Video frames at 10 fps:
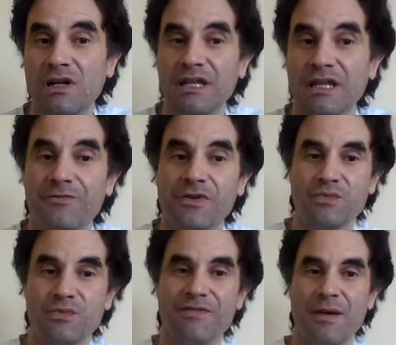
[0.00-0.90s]
call it the
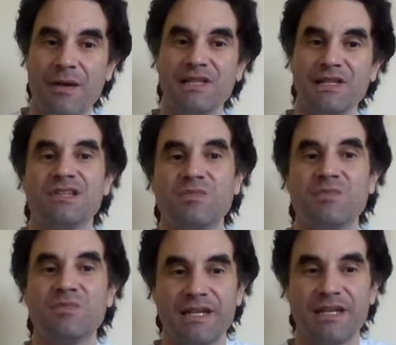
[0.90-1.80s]
first wave abolitionist
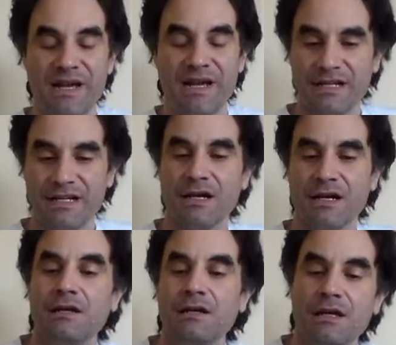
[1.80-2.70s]
movement in
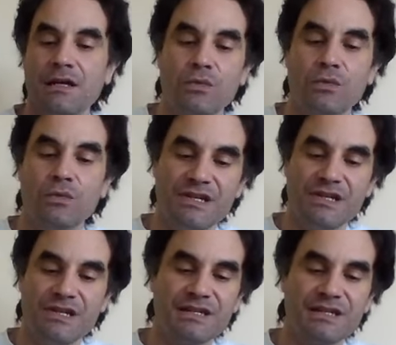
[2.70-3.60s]
America, which
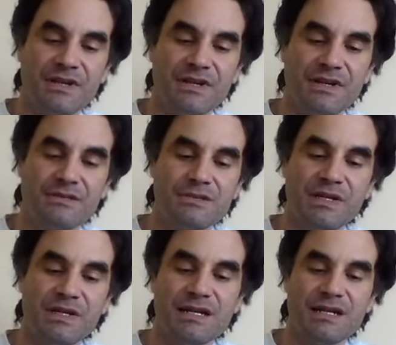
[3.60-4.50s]
is significant
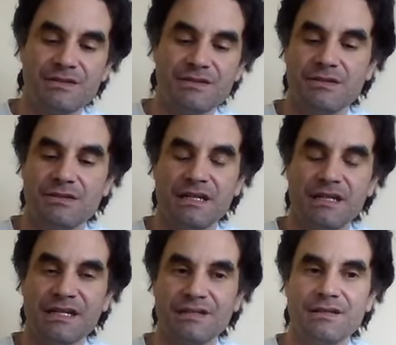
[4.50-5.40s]
because
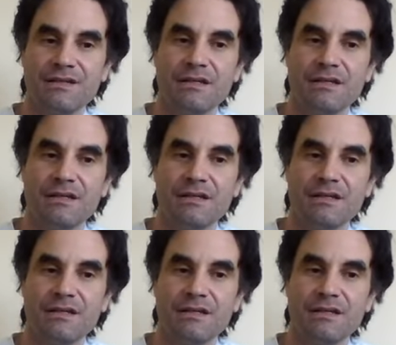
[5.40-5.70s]
it